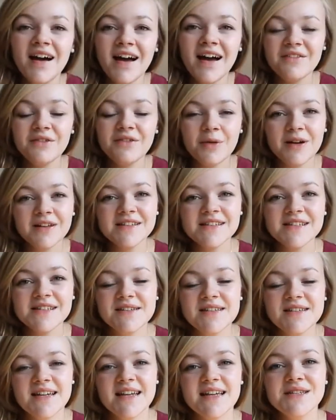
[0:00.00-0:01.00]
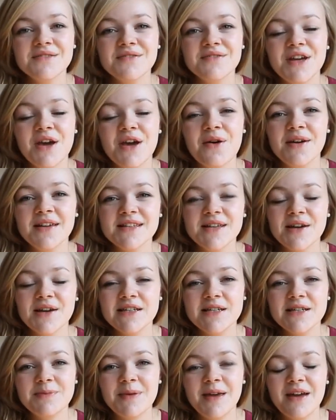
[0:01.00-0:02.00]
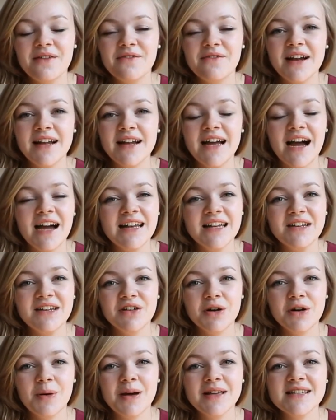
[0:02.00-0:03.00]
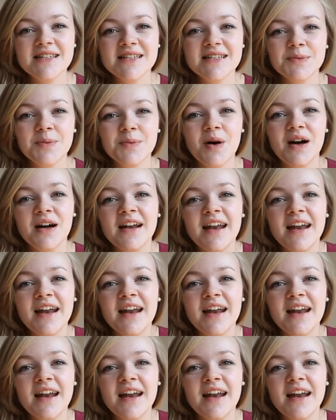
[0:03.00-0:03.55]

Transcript: everyone, so today's video is going to be a really highly requested one,